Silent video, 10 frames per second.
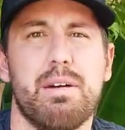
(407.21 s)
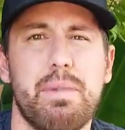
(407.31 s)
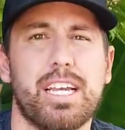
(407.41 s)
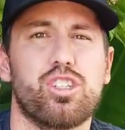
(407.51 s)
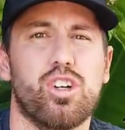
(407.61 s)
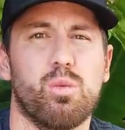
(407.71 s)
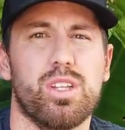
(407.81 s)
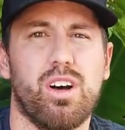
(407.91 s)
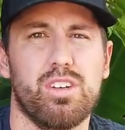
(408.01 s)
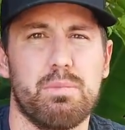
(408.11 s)
Make sure
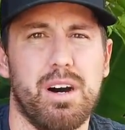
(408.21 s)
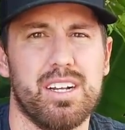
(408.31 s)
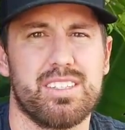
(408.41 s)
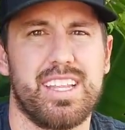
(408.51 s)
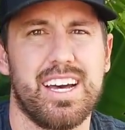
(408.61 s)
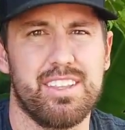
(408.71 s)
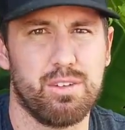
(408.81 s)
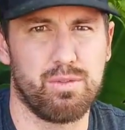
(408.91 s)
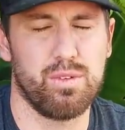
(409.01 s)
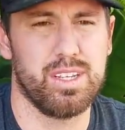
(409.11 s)
with all your pots that
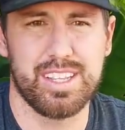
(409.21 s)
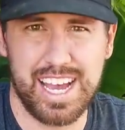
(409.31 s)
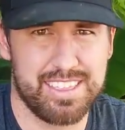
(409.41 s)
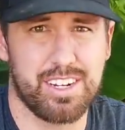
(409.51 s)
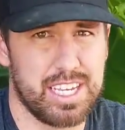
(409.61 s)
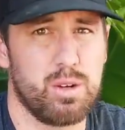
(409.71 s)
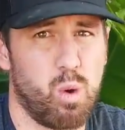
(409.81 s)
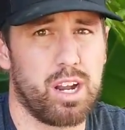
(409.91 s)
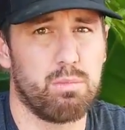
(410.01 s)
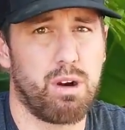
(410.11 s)
they're getting
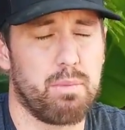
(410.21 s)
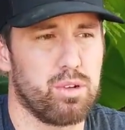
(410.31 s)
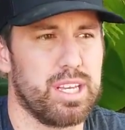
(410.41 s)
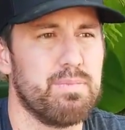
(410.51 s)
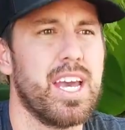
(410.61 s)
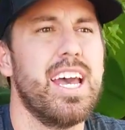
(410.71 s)
watered properly.